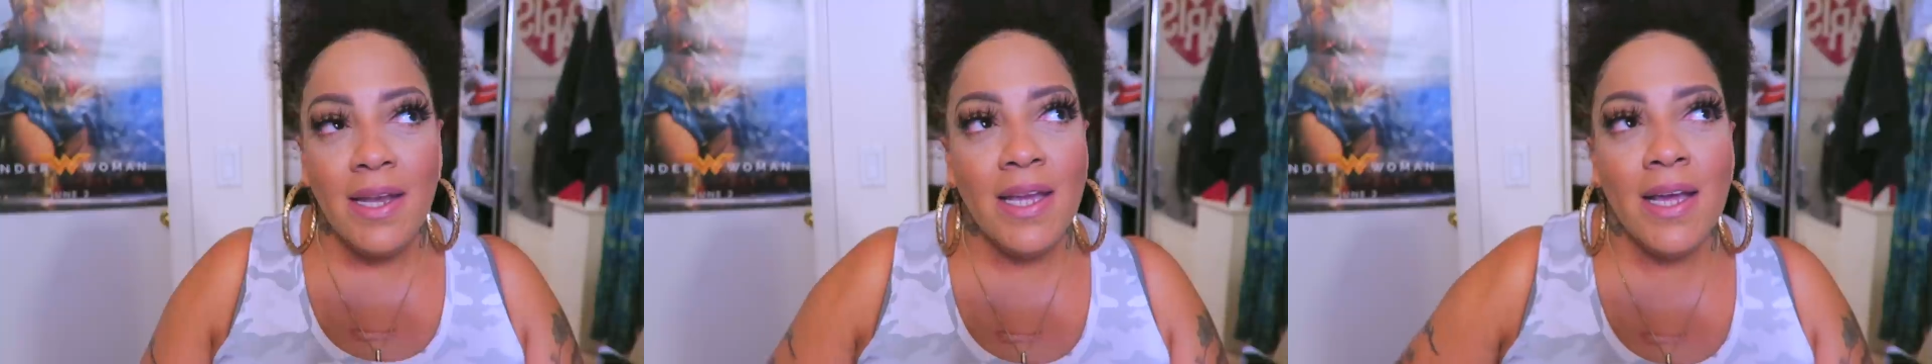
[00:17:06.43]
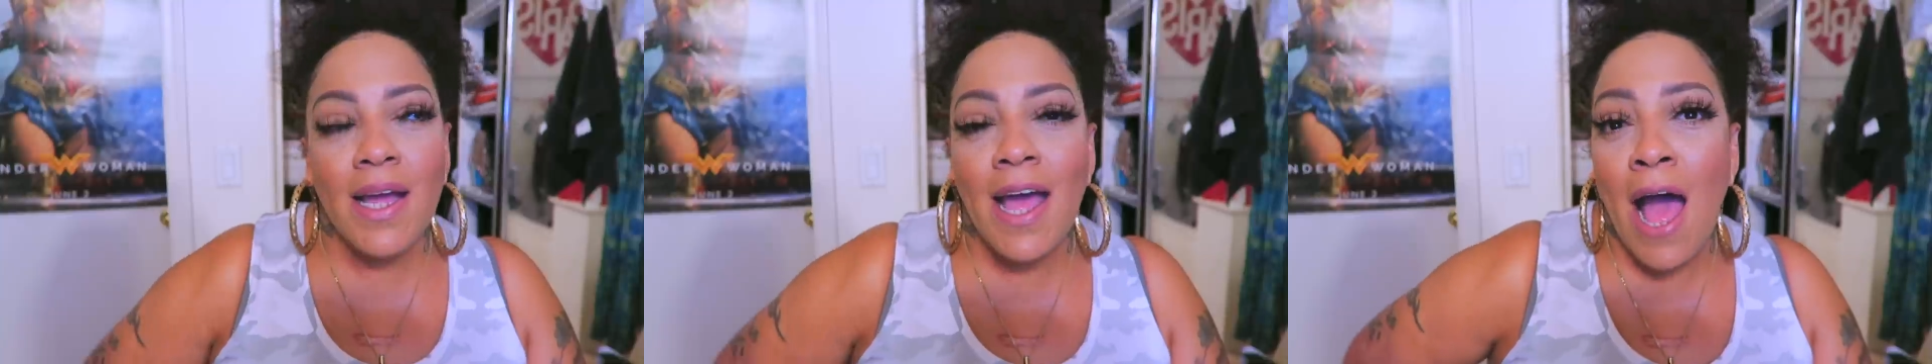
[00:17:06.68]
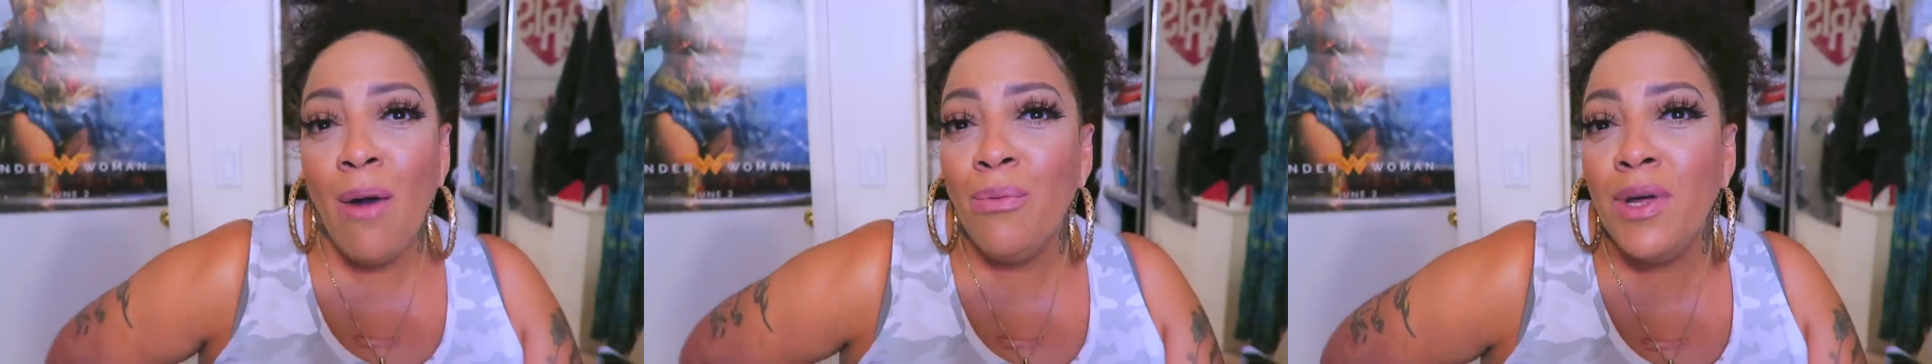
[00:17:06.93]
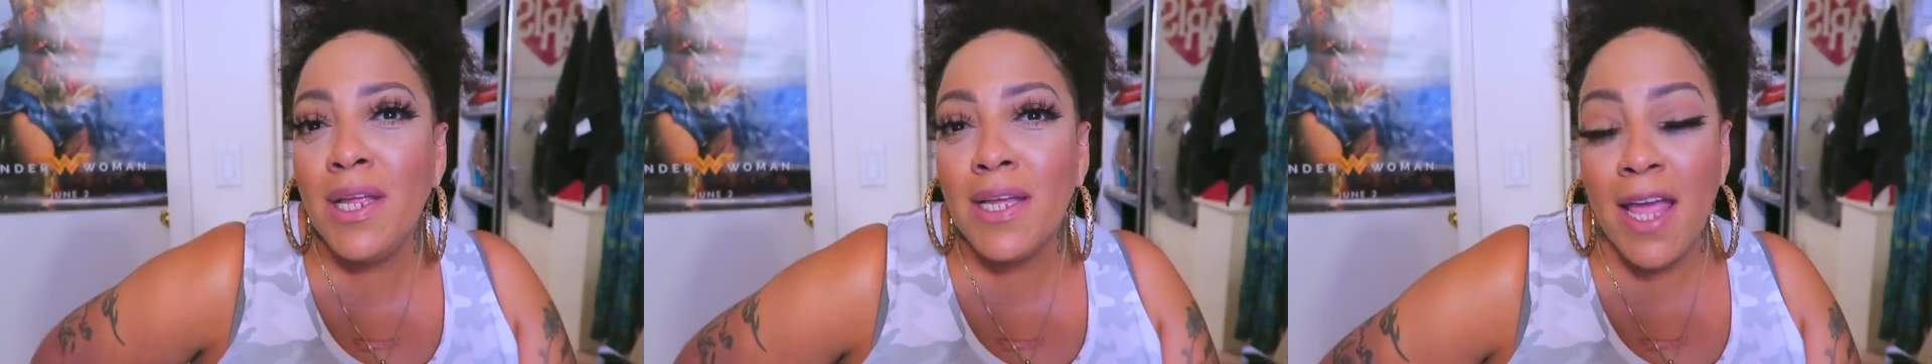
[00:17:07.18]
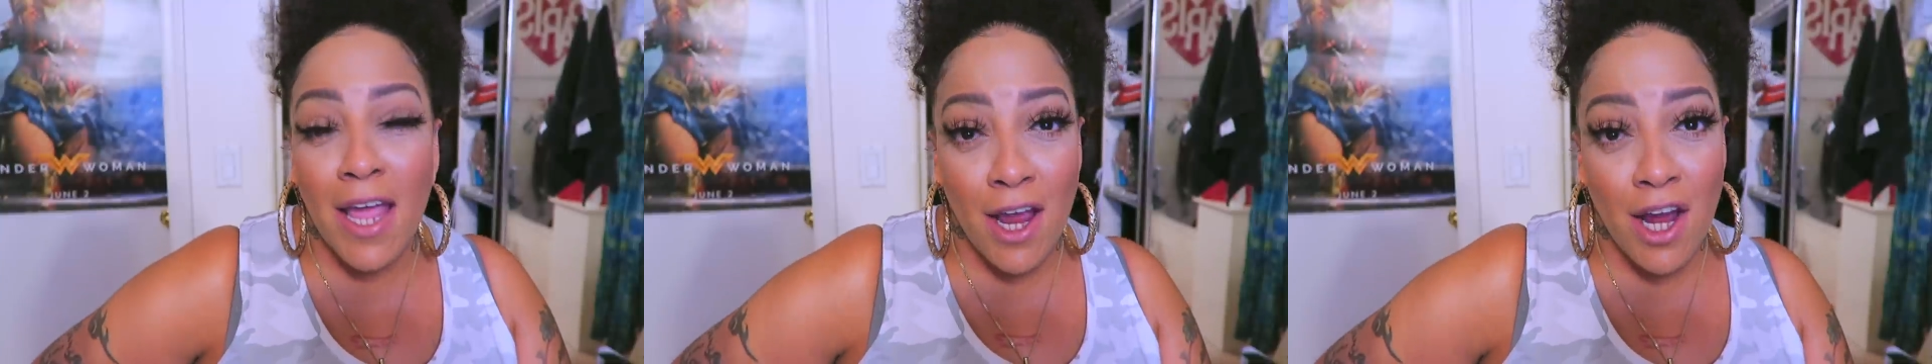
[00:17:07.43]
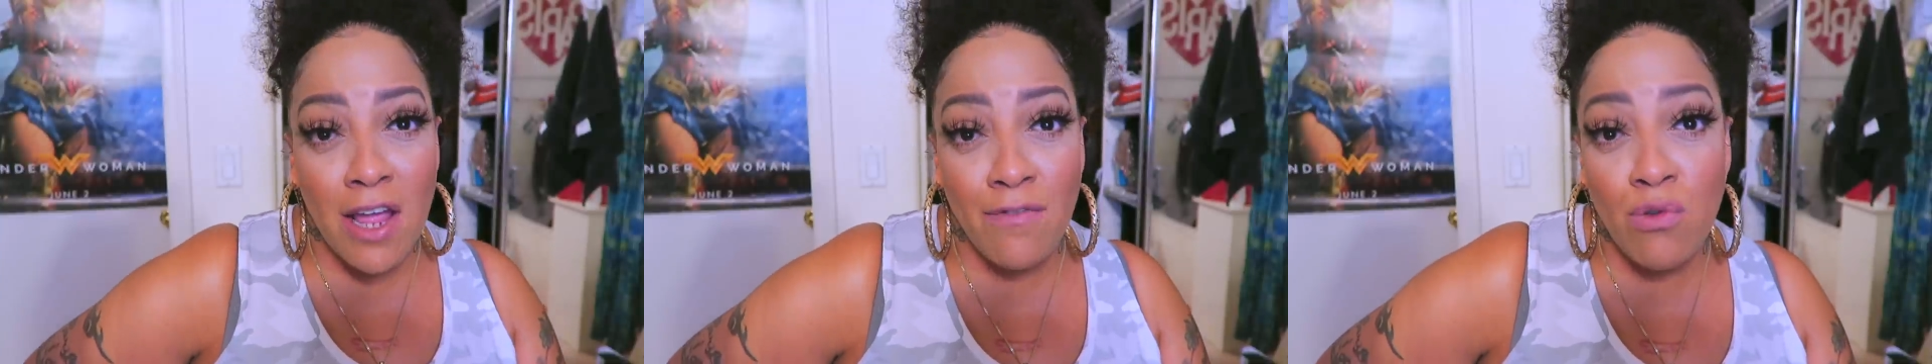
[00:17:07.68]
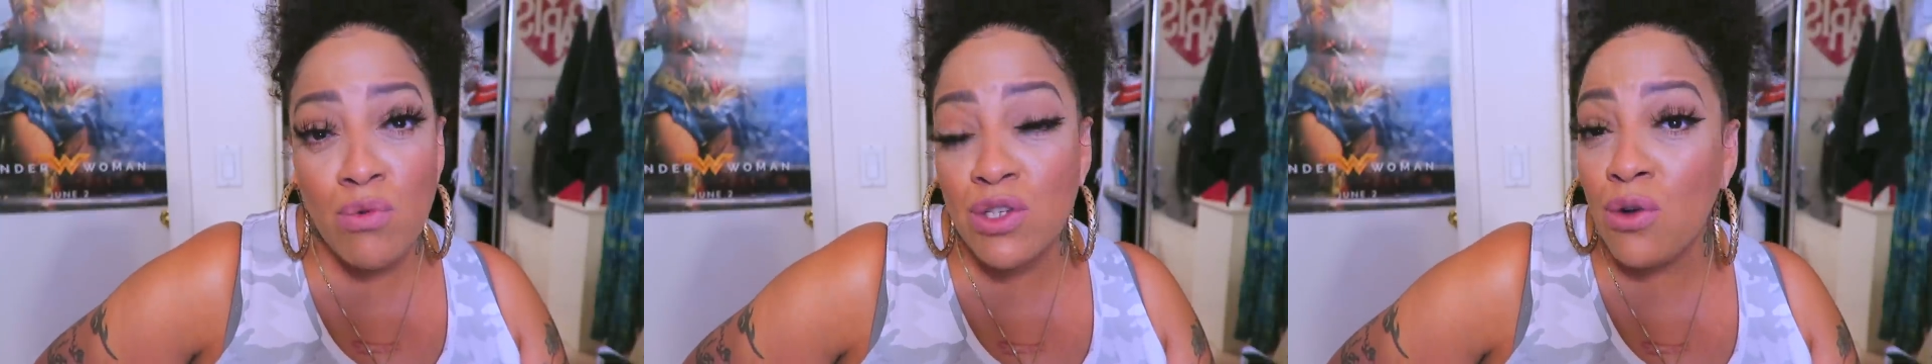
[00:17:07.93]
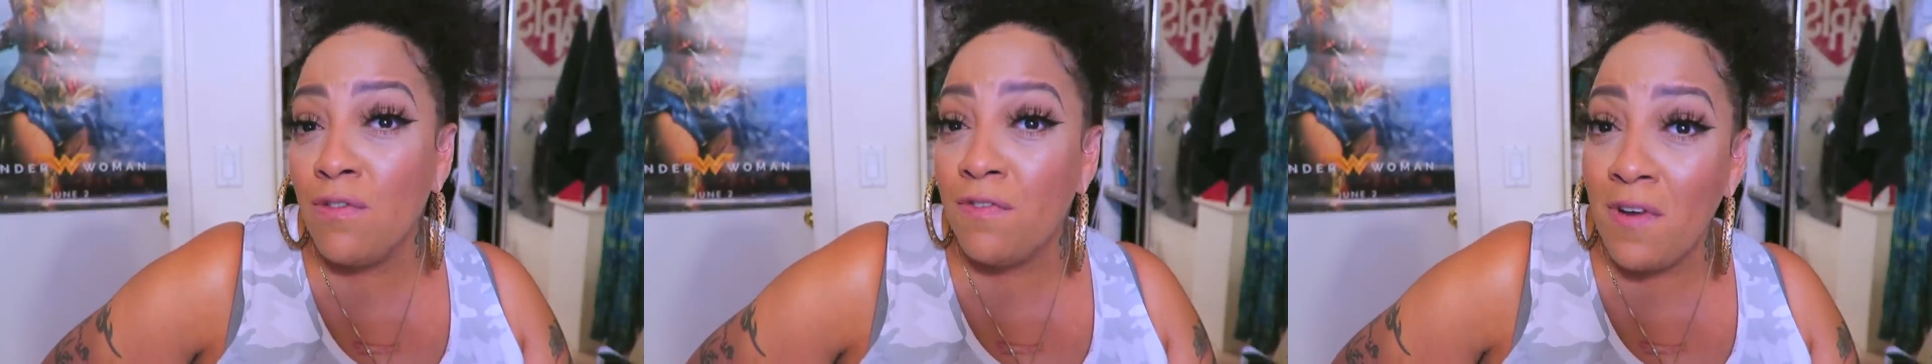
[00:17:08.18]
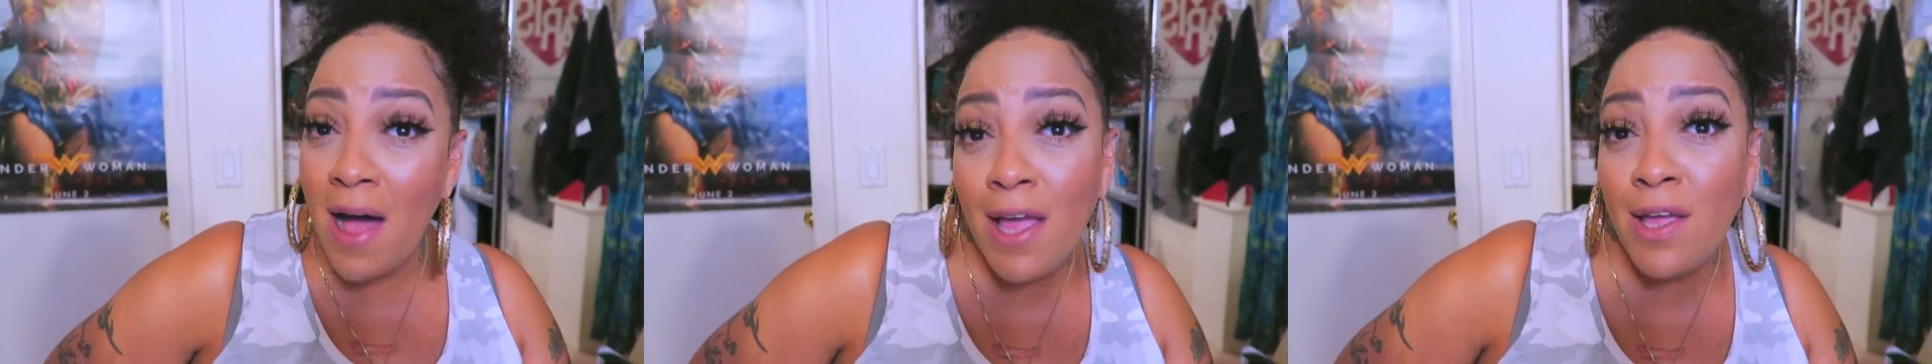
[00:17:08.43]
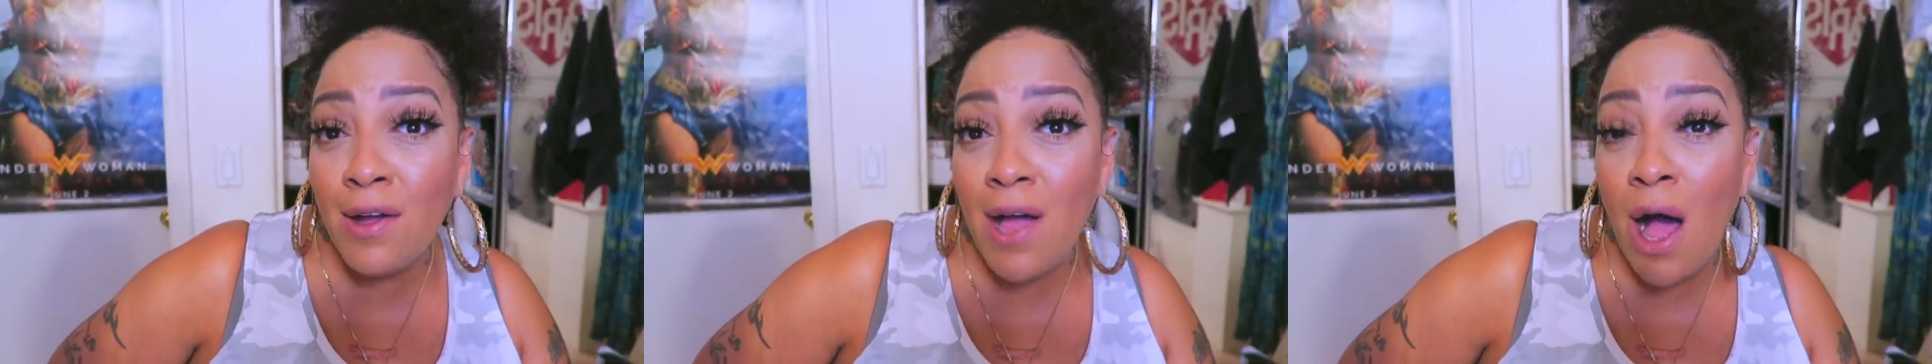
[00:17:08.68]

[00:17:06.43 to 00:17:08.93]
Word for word: Nigga, I wouldn't care if you was on fire.